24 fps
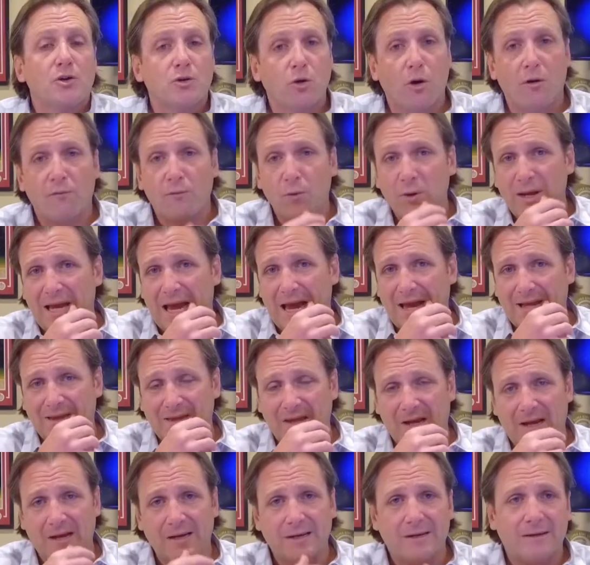So if we get
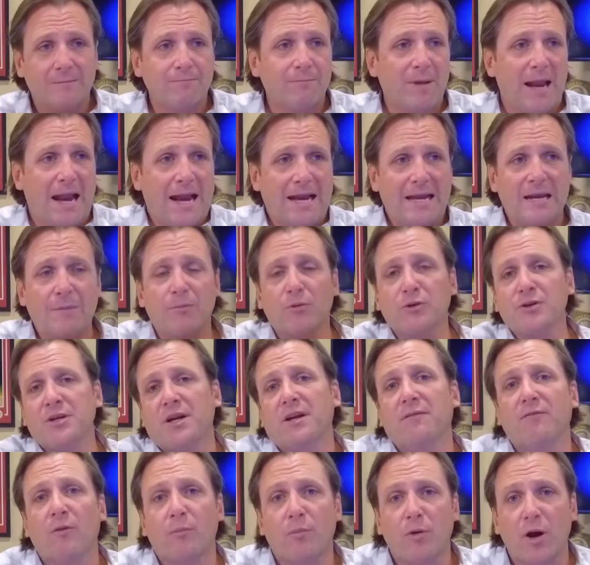done
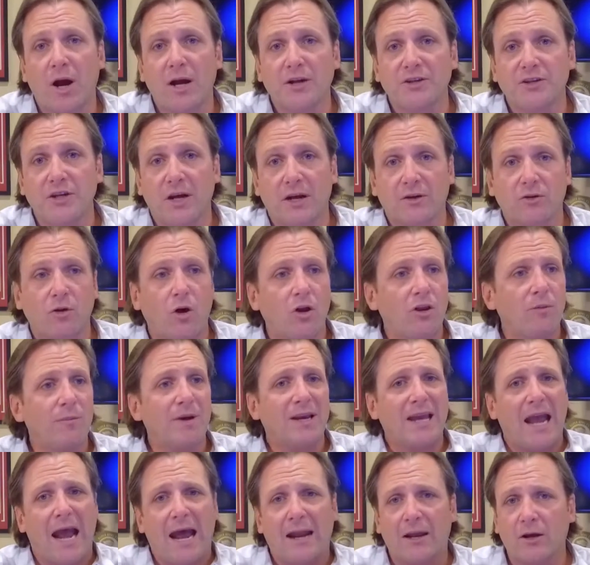80% of a project, all the
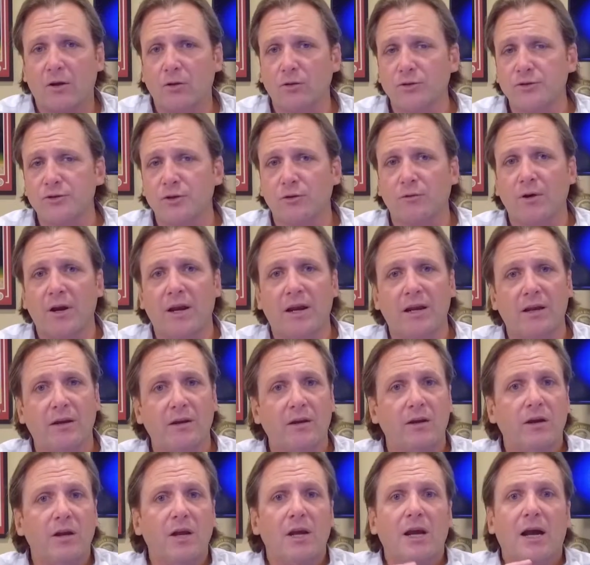mechanicals are
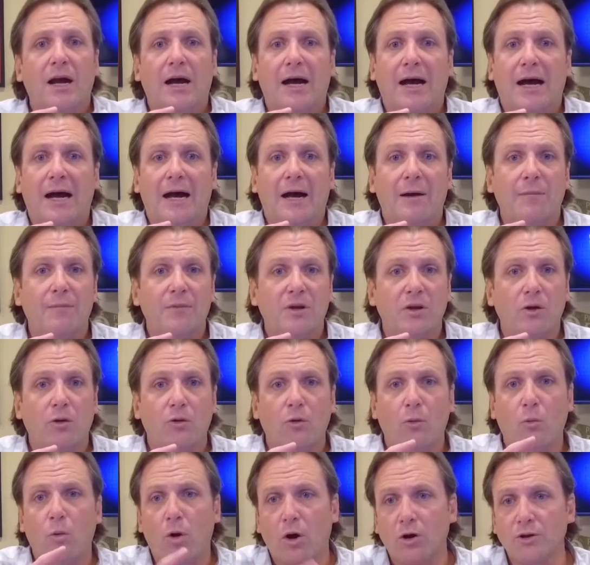in,
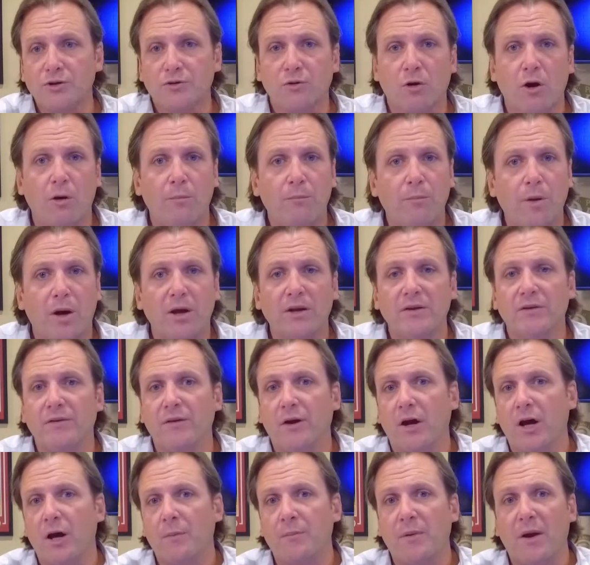the walls are all buttoned
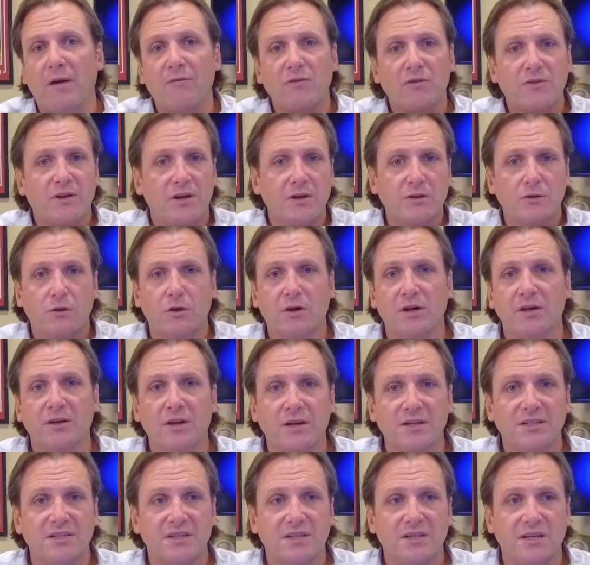up, everything's looking
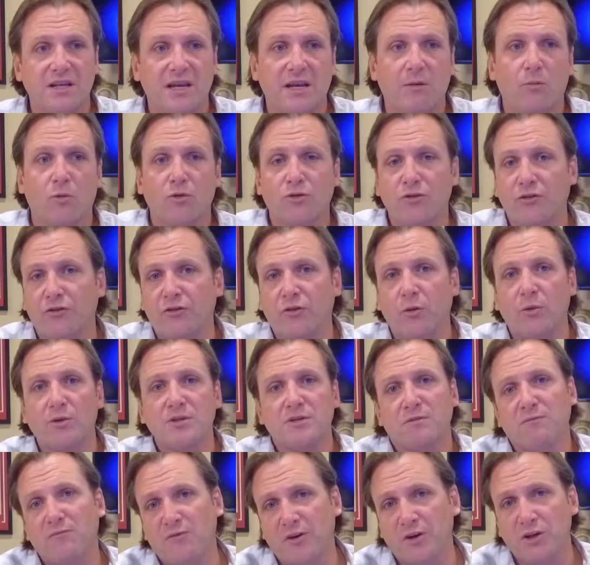nice and neat, and we're just doing
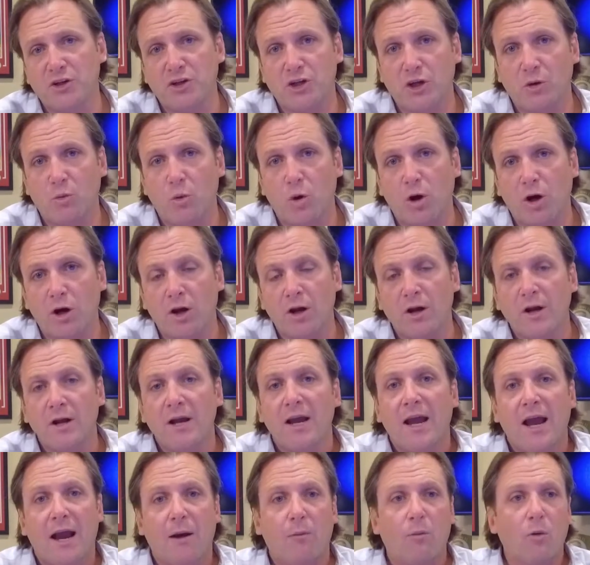some finishing work,
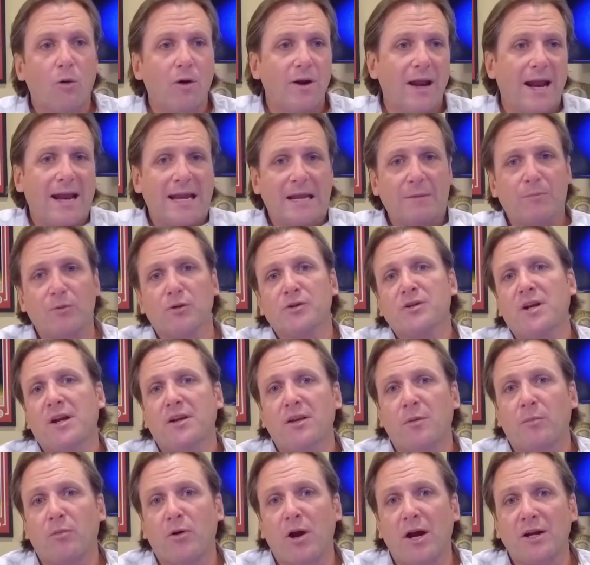and we're at 80%
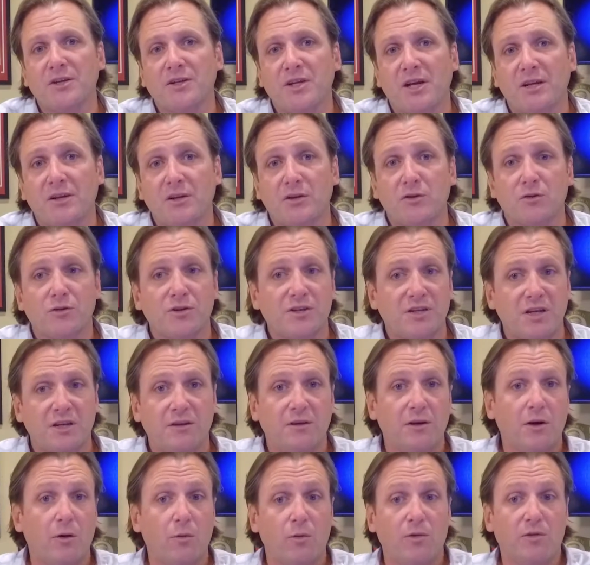of the project, and you're
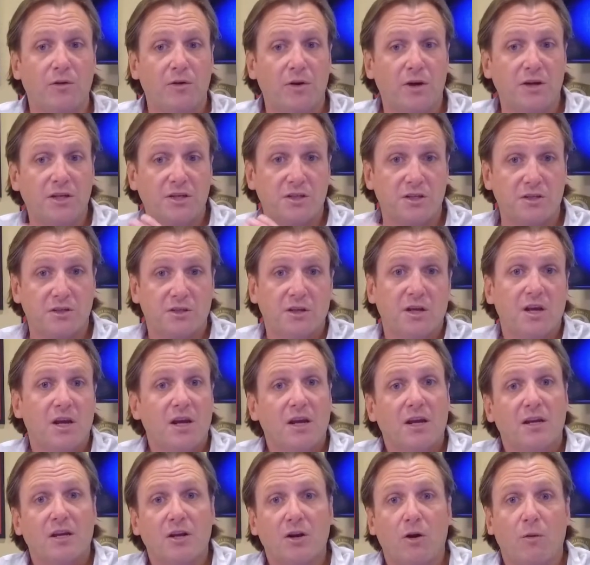sitting there with a nice,
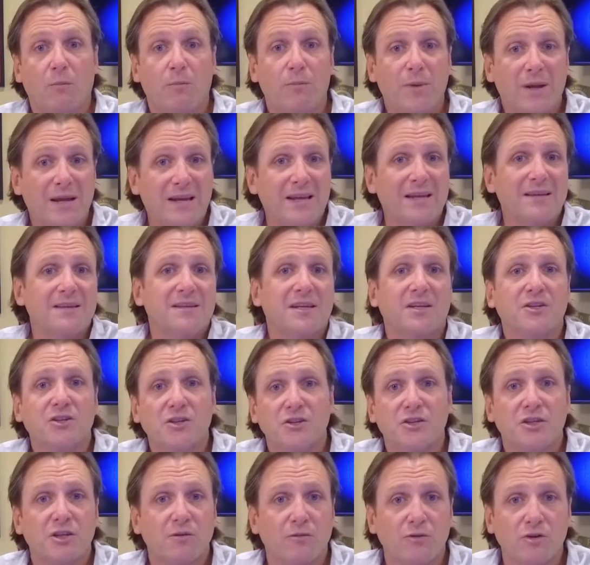big
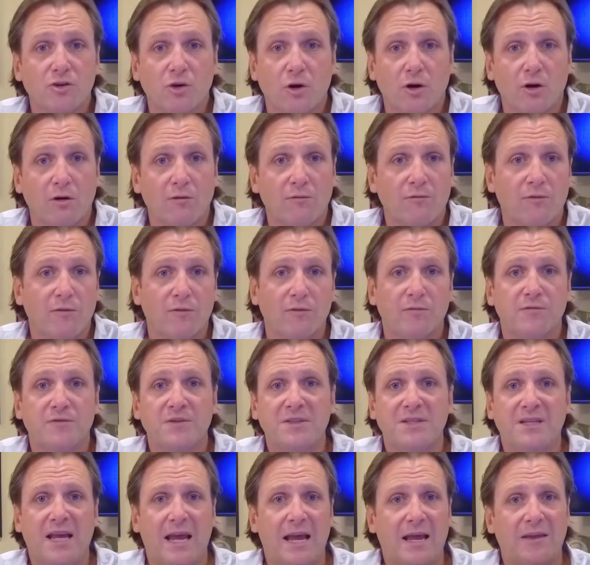contingency reserve of
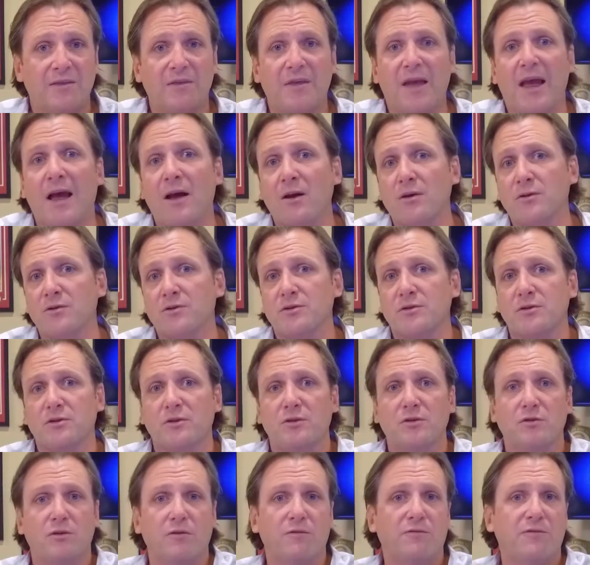
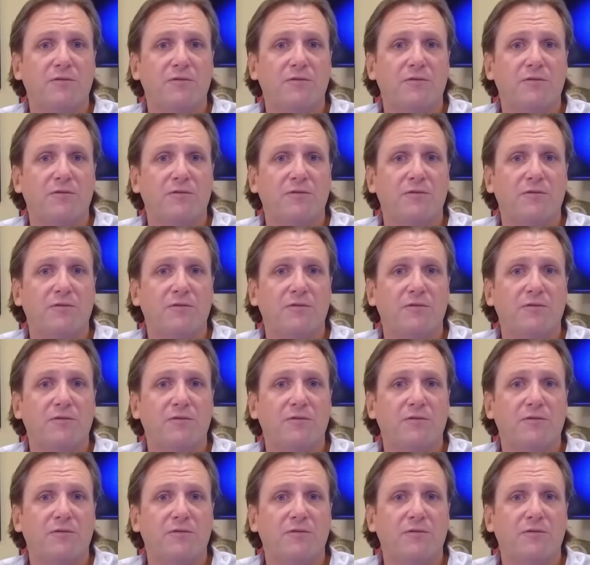$10,000 or